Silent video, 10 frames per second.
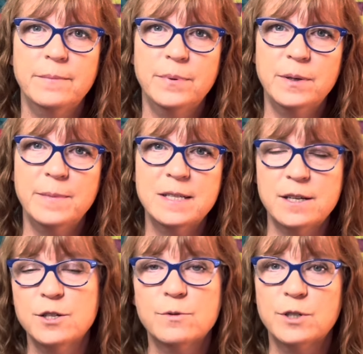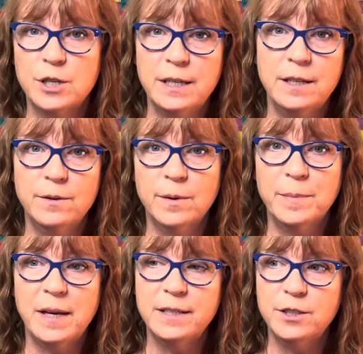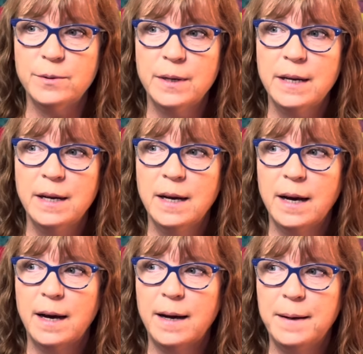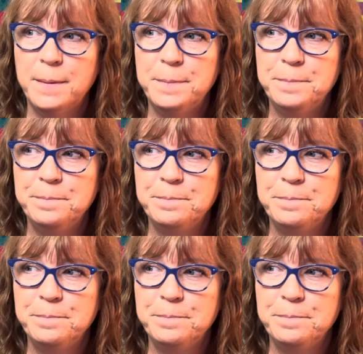put a message which I need to reply to. Um,